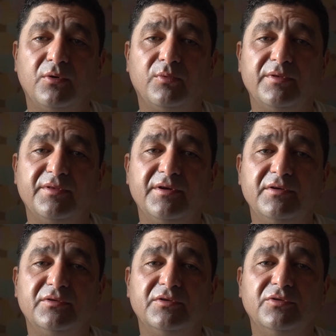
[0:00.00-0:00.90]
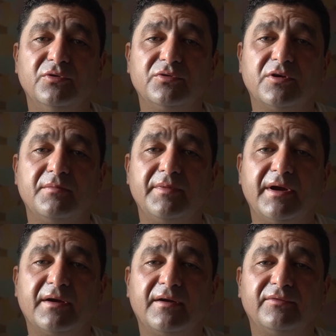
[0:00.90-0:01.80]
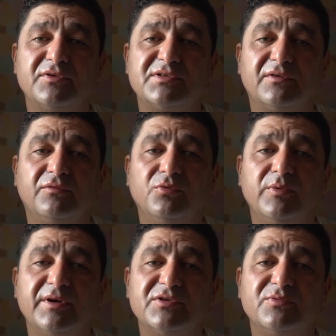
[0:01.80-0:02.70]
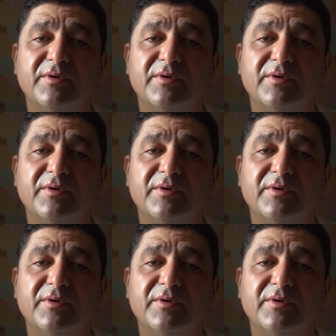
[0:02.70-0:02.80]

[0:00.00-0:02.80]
When they did not come back after several weeks,